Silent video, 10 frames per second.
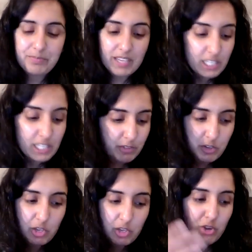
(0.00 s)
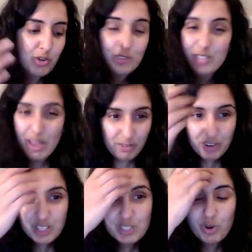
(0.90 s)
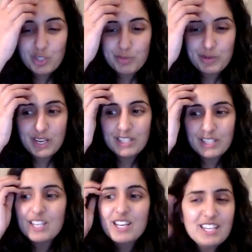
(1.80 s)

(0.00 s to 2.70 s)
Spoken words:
interviewing you, and also having friends who are entrepreneurs,